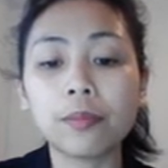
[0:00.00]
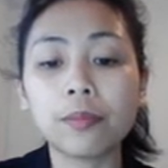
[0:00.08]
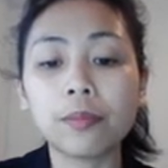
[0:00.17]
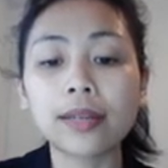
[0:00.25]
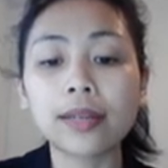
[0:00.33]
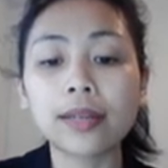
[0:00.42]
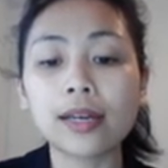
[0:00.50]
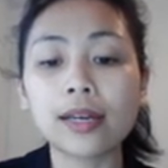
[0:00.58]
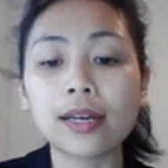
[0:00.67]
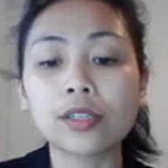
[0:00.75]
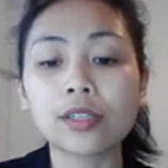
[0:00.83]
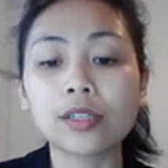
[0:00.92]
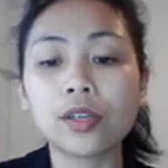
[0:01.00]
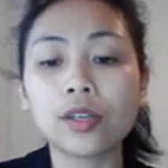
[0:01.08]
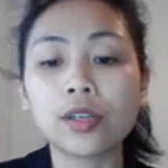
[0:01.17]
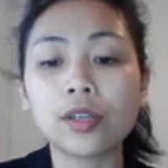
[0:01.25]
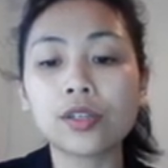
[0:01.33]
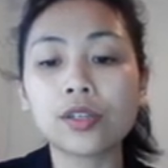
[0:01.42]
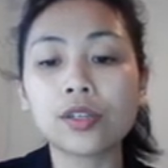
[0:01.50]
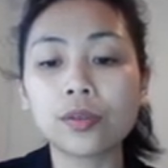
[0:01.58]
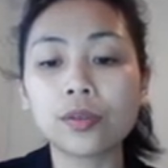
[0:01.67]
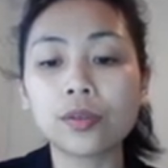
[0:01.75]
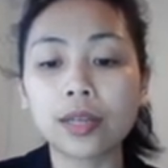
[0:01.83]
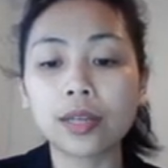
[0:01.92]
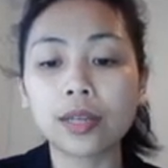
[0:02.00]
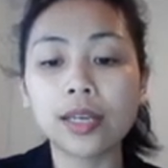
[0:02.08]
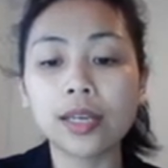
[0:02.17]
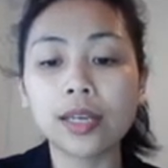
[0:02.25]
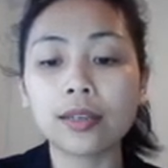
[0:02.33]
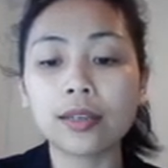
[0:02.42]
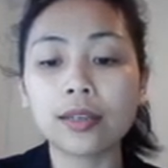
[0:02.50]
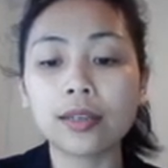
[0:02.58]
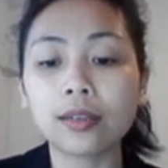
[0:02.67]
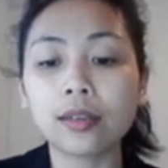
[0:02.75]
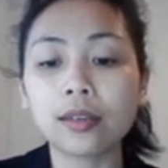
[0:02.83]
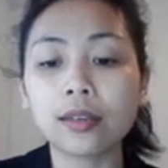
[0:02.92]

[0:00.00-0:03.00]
my class to attend